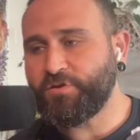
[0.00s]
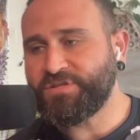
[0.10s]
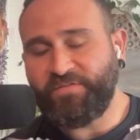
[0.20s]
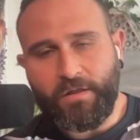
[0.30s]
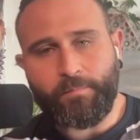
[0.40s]
I think
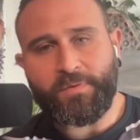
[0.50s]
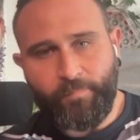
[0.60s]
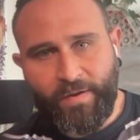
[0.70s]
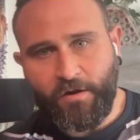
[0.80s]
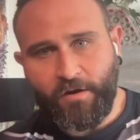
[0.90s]
there's
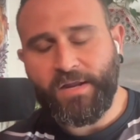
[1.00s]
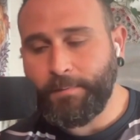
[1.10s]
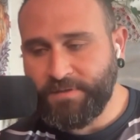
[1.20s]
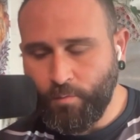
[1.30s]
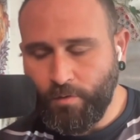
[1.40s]
development of
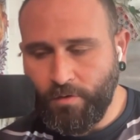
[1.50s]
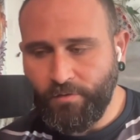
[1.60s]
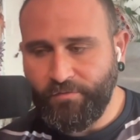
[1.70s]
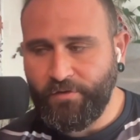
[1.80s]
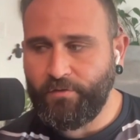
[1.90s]
paradigms and
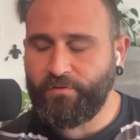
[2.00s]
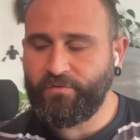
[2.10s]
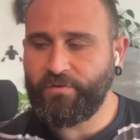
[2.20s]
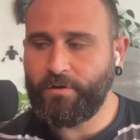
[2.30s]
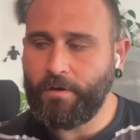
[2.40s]

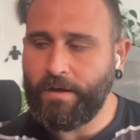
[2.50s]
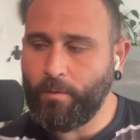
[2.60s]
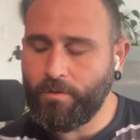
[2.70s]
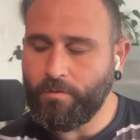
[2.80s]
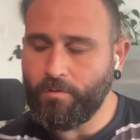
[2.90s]
worldviews, you know. And
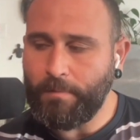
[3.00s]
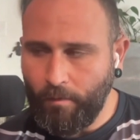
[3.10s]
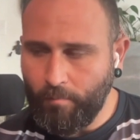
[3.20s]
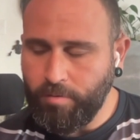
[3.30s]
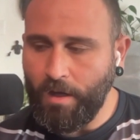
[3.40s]
I went through
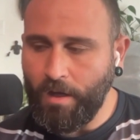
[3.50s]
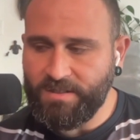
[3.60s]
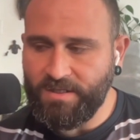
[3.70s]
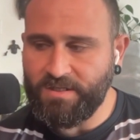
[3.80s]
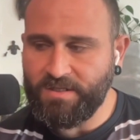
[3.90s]
my own
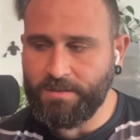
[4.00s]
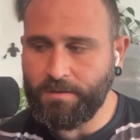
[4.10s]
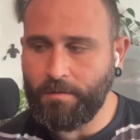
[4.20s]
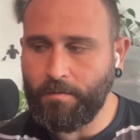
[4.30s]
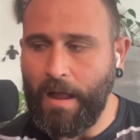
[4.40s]

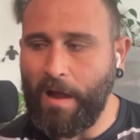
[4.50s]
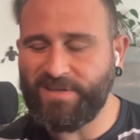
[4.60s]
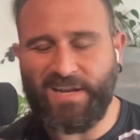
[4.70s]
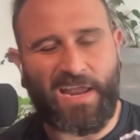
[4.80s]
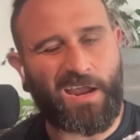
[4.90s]
process. I
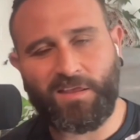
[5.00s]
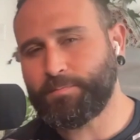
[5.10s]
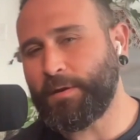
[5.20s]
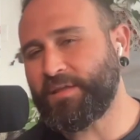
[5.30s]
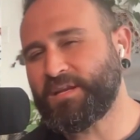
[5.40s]
was an
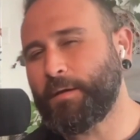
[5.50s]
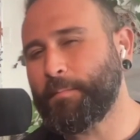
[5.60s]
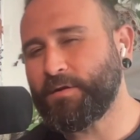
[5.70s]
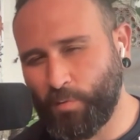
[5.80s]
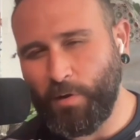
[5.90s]
atheist by the
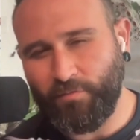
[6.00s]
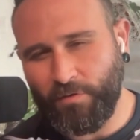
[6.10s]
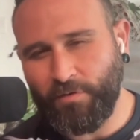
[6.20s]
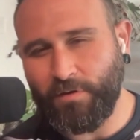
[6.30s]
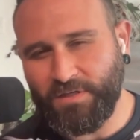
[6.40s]
time I was
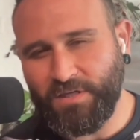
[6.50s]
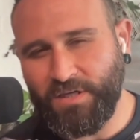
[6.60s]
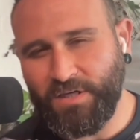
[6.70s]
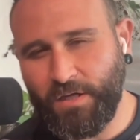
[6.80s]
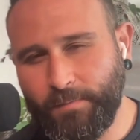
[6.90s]
12 or
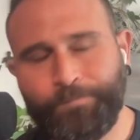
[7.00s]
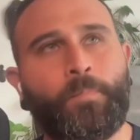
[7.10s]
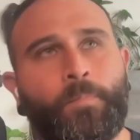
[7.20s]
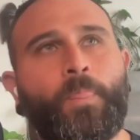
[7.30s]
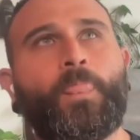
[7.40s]
13.